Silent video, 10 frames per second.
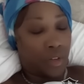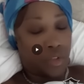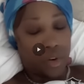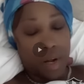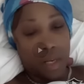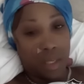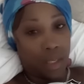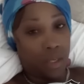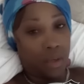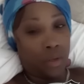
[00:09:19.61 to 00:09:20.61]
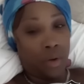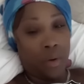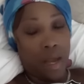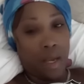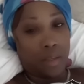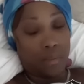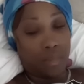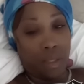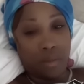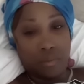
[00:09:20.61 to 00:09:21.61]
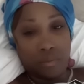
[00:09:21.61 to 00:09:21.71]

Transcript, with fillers: We're trying again. Don't ask me.